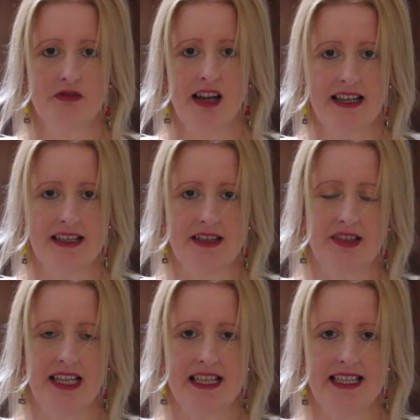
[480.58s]

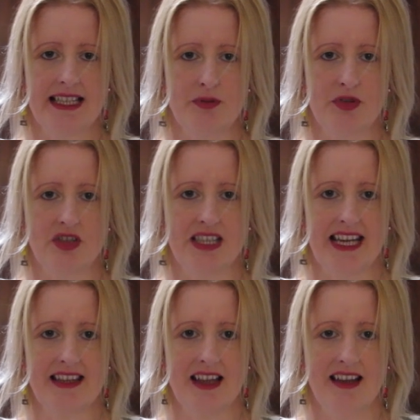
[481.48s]
relatively easily put
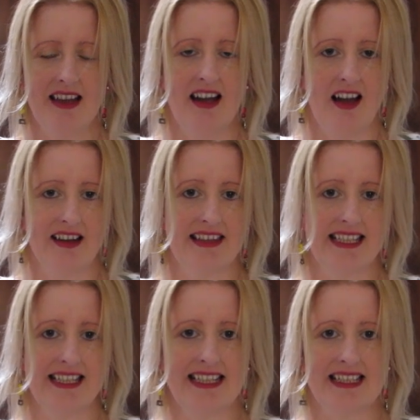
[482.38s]
together. I
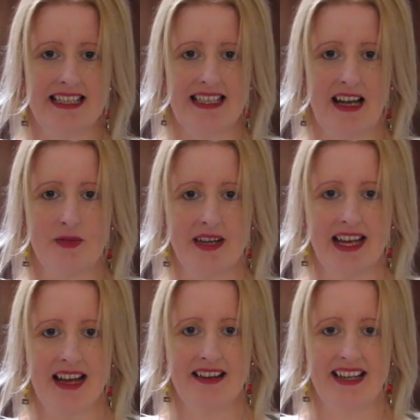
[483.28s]
think this is a
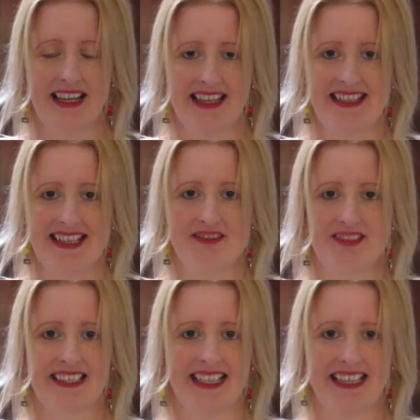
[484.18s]
winner and
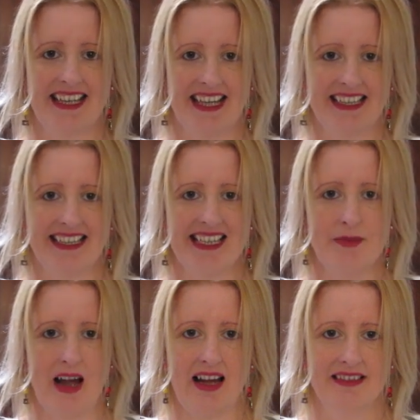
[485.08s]
definitely a
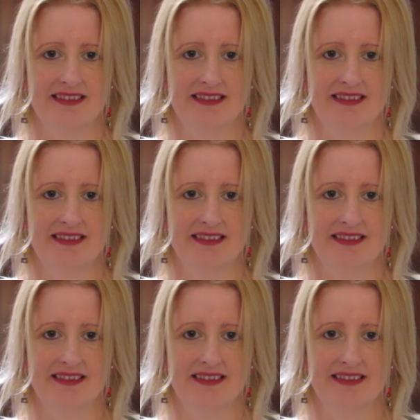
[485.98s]
keeper.